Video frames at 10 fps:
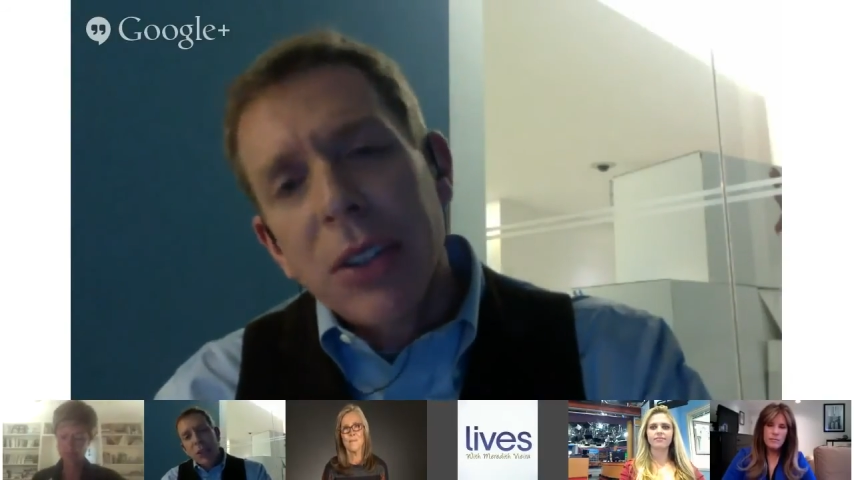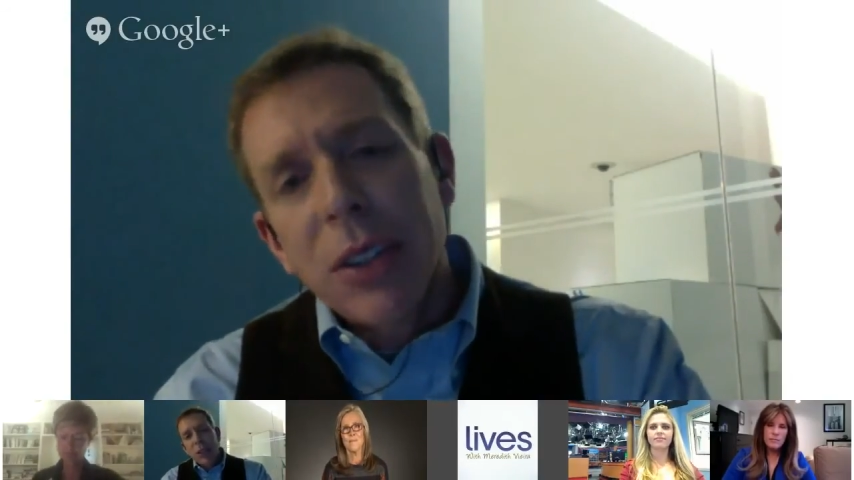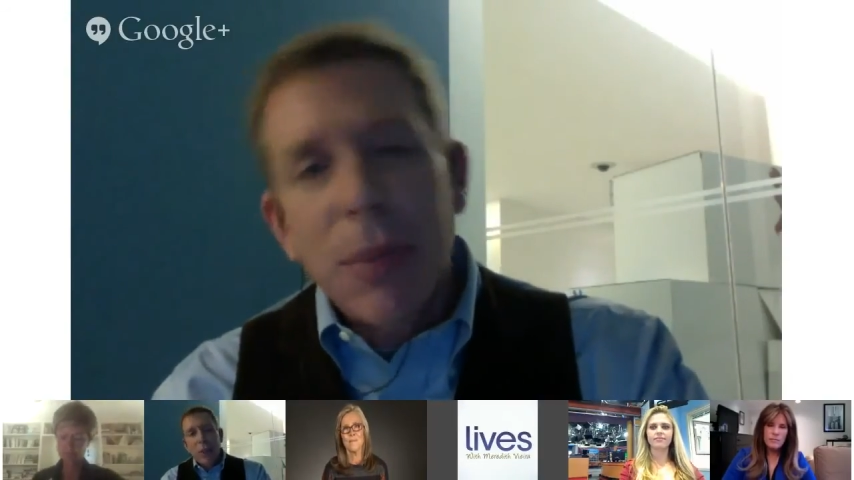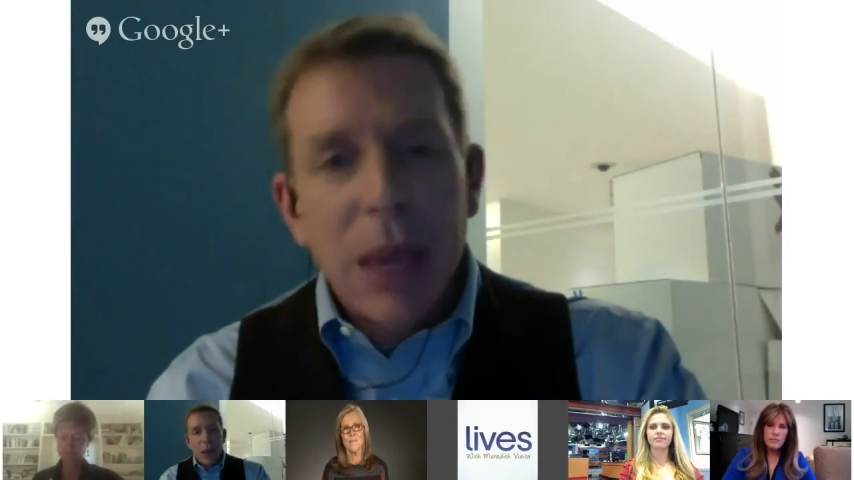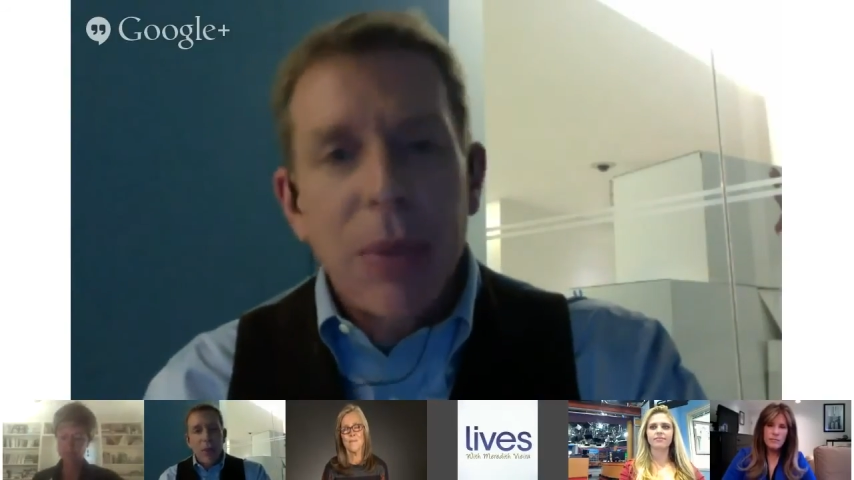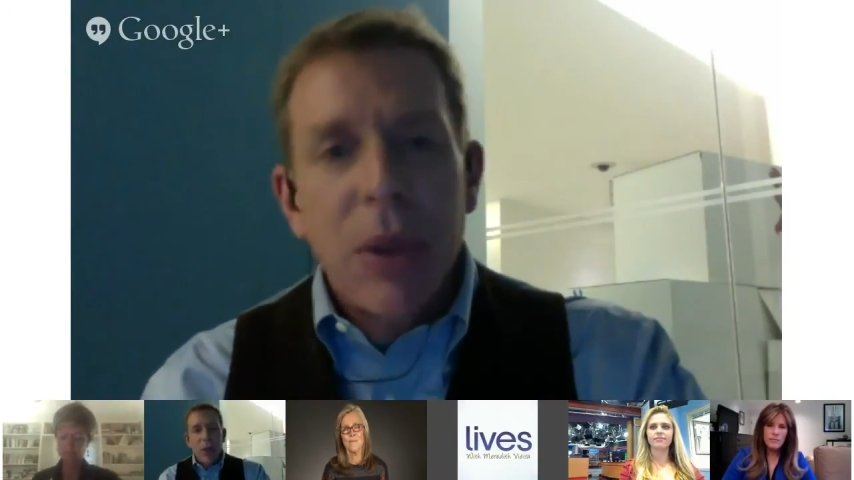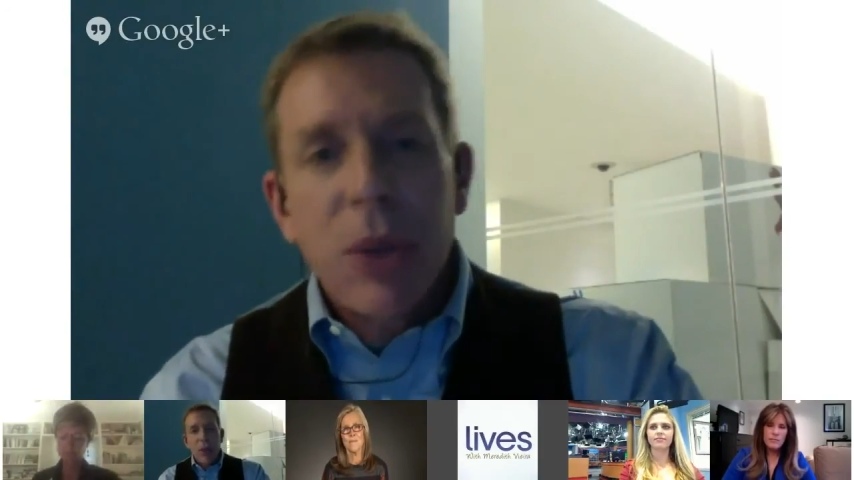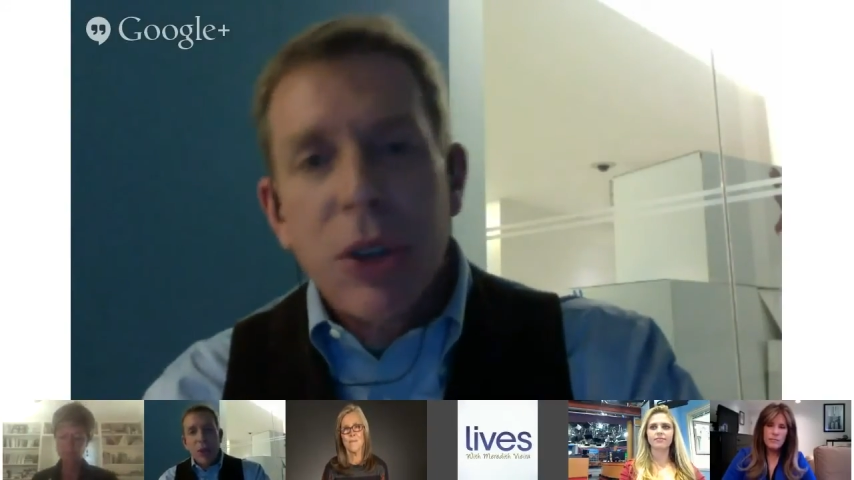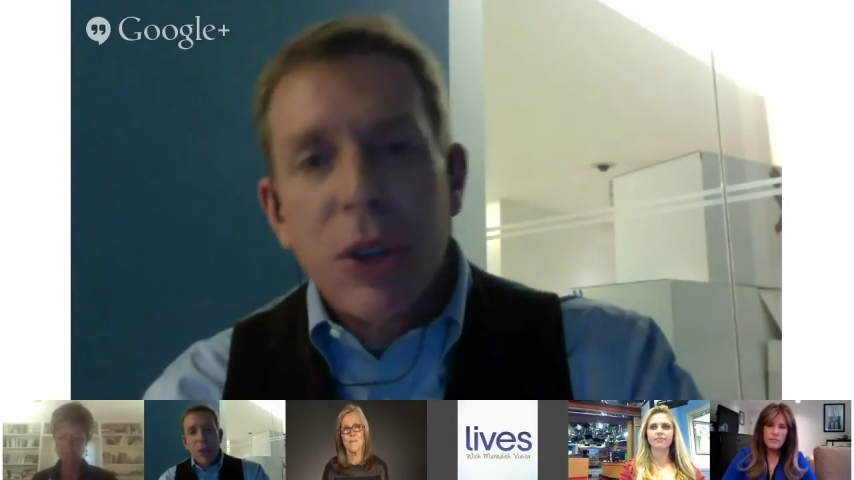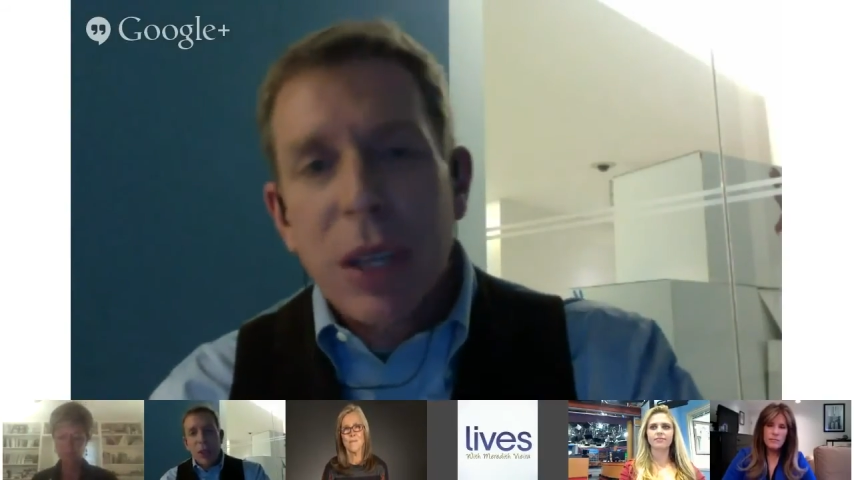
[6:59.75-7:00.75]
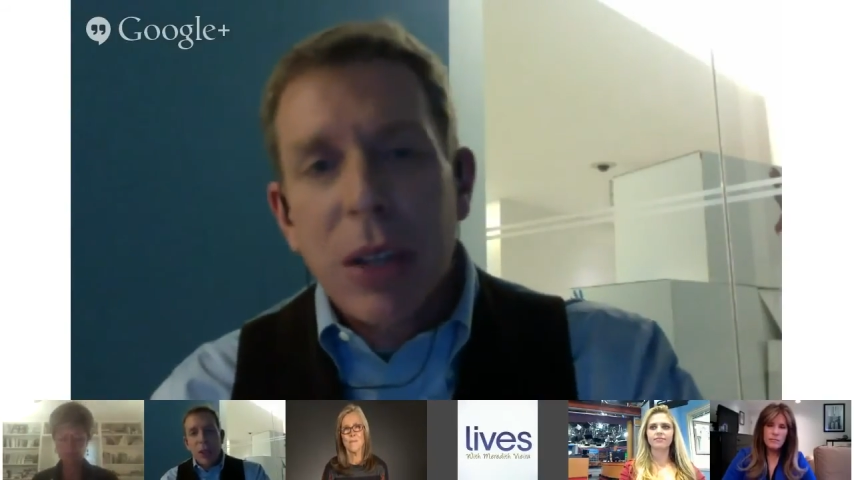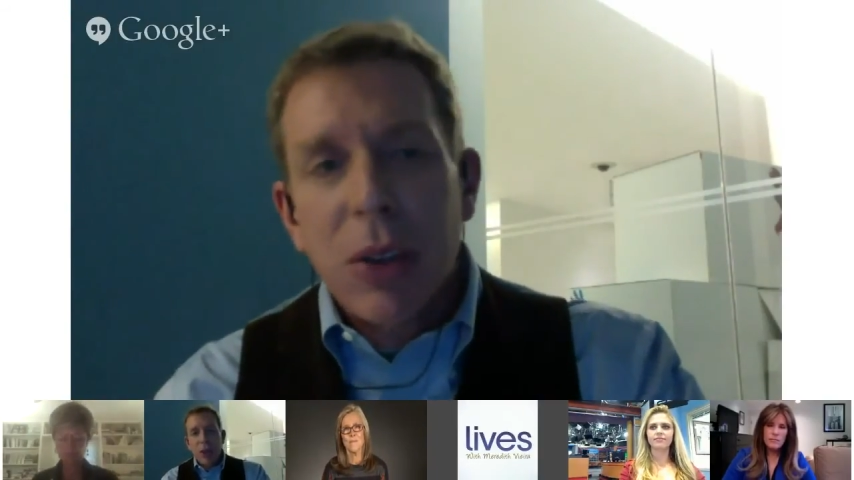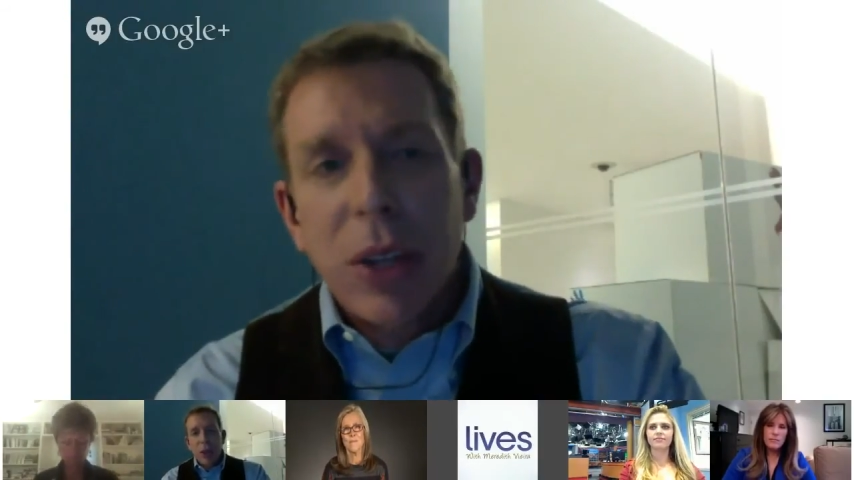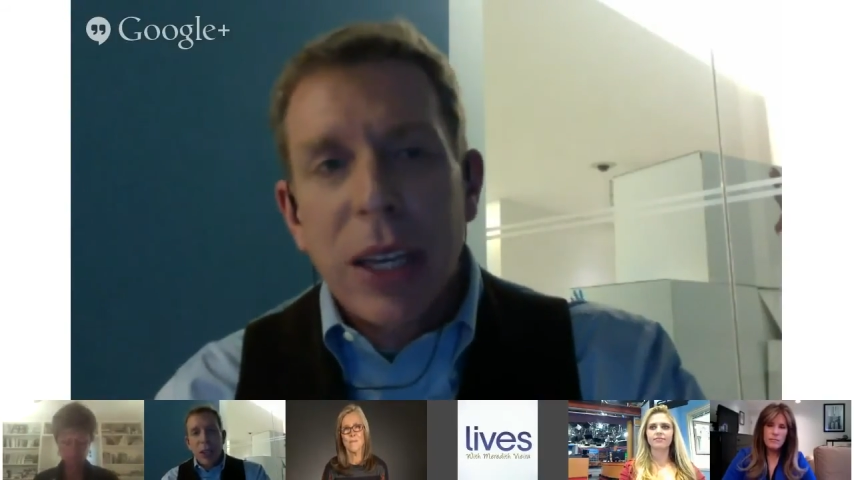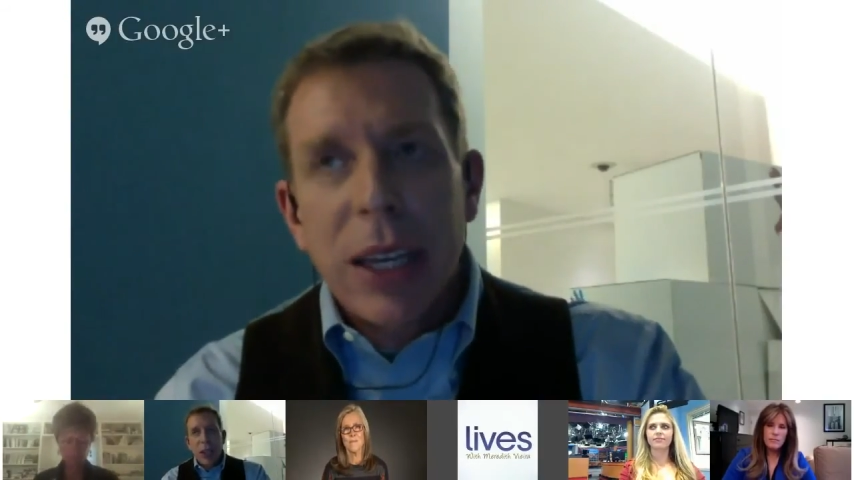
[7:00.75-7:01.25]
that maybe we should be
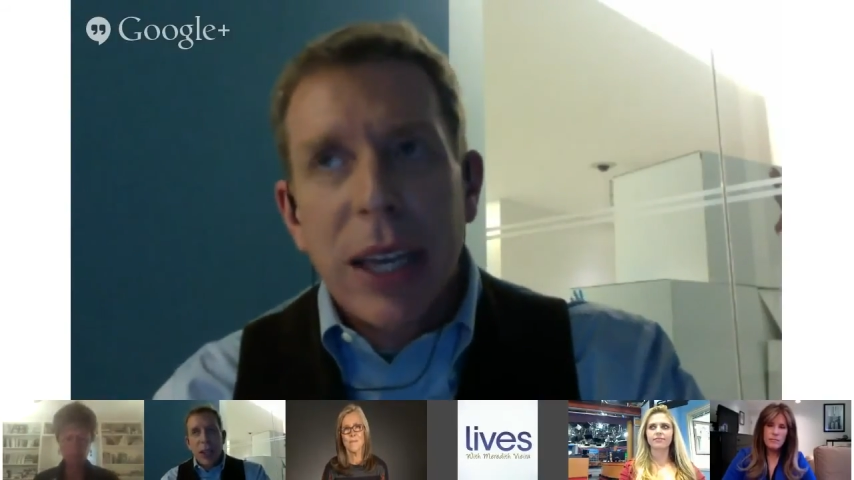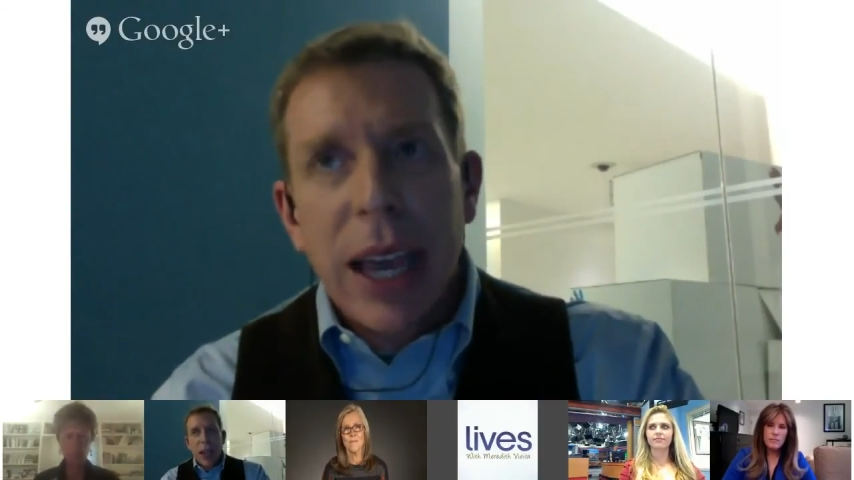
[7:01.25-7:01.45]
looking